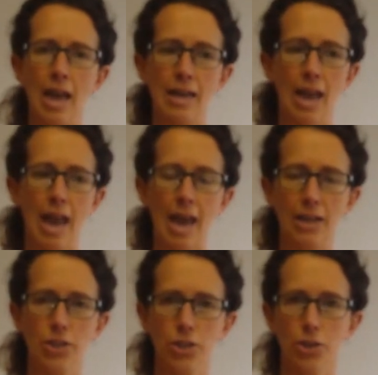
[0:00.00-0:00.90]
and
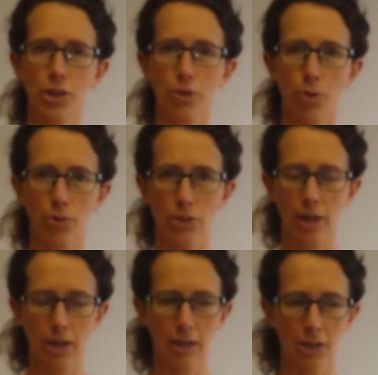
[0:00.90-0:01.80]
externally
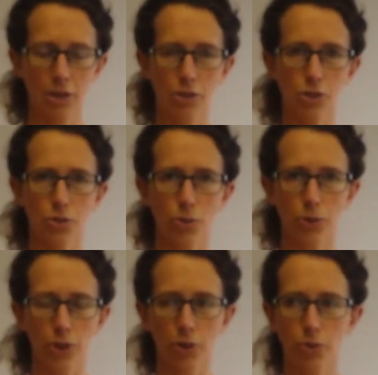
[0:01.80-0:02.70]
rotating the
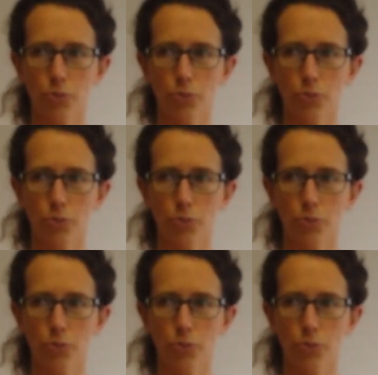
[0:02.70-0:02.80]
shoulder,